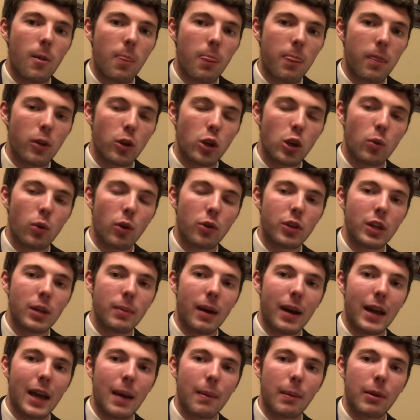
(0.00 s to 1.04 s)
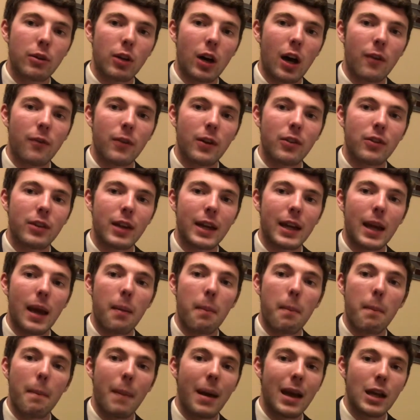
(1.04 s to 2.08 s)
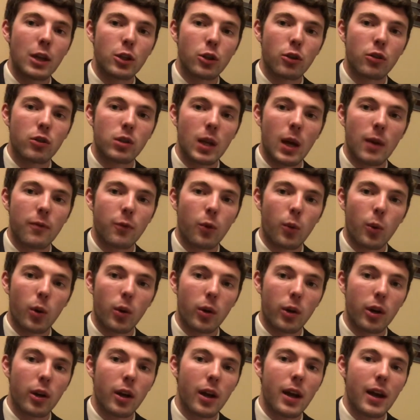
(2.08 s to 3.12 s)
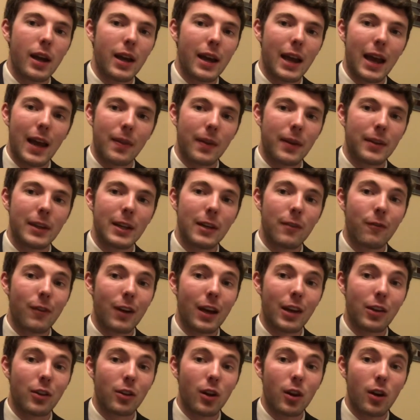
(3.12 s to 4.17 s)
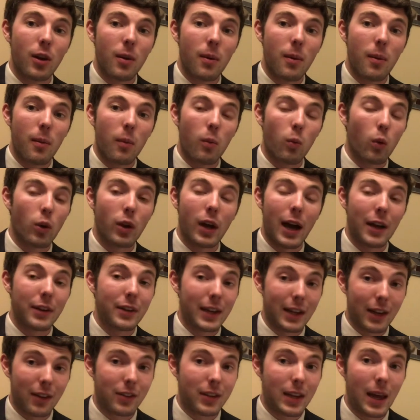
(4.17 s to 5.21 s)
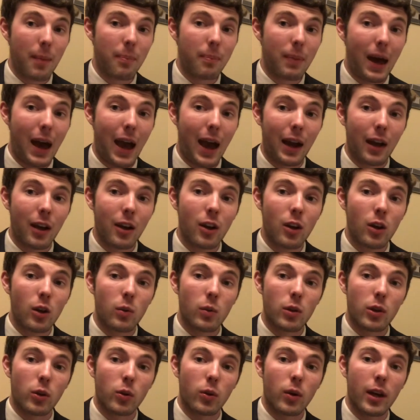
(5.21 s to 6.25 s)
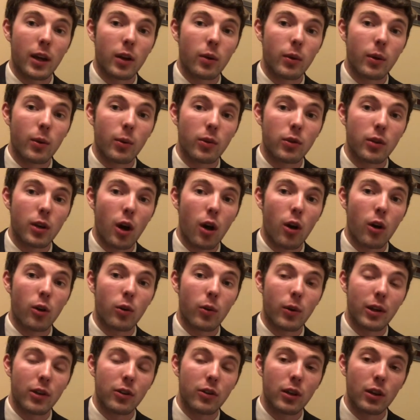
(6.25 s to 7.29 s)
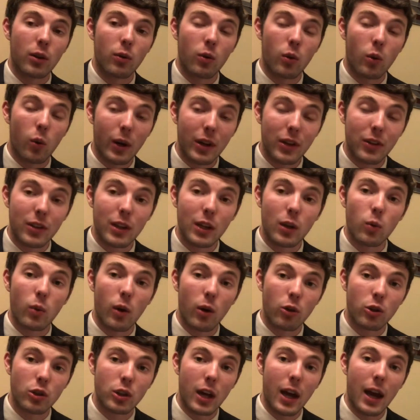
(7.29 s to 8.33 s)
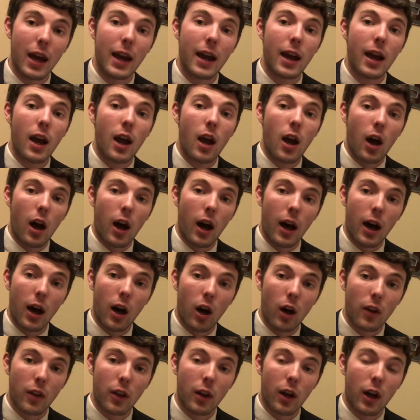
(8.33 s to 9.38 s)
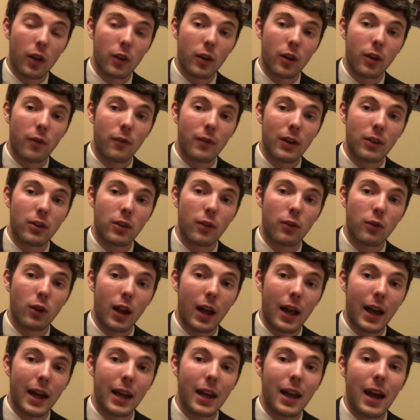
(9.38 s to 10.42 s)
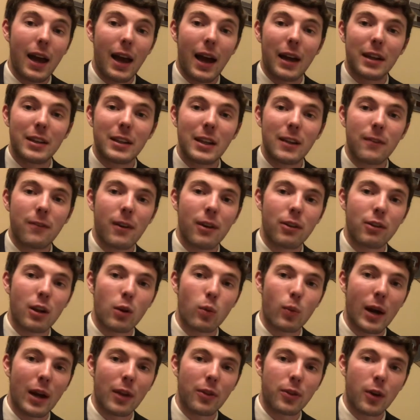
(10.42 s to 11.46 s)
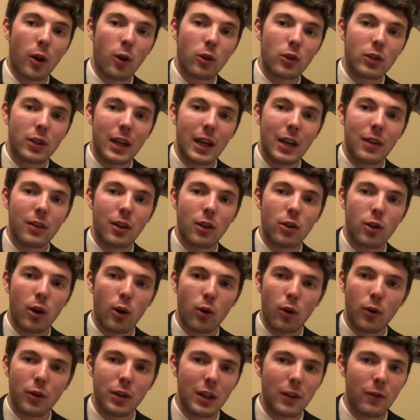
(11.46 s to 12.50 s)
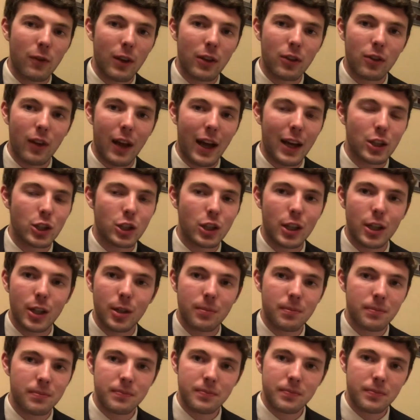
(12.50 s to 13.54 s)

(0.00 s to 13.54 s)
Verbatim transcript: you will see Miami's offense take a major step forward, and the defense will not take a step back. With Gregory Rousseau, Quincy, Quincy Roche uh, on the, along the defensive line, a defense that ranked 13th in total defense last year,